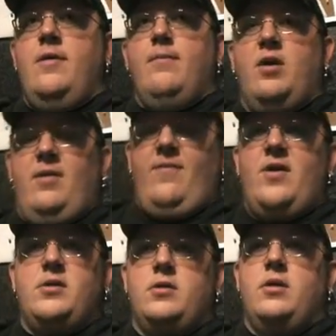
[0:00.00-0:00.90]
But
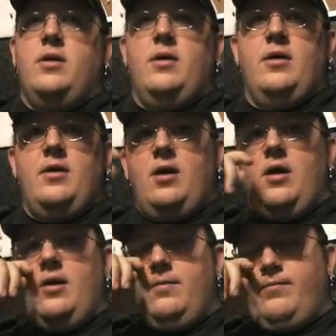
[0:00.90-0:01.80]

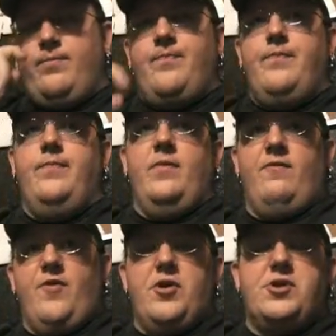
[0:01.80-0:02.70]
it
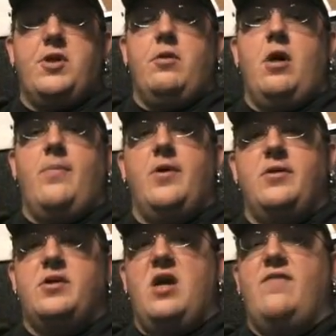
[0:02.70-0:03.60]
first showed up on
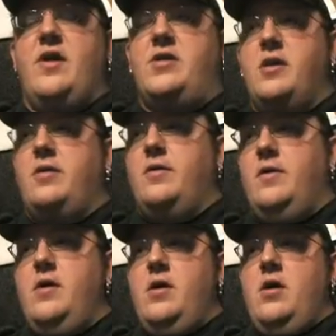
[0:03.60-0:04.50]
Sci-Fi Channel.
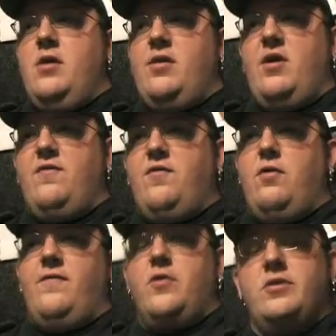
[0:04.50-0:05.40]

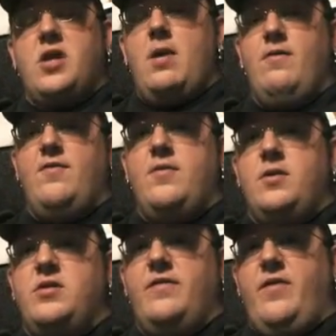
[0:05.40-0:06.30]
Therefore, for a zombie film,
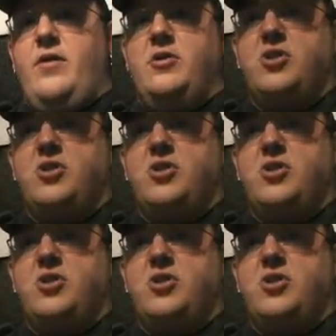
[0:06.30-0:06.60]
there's a very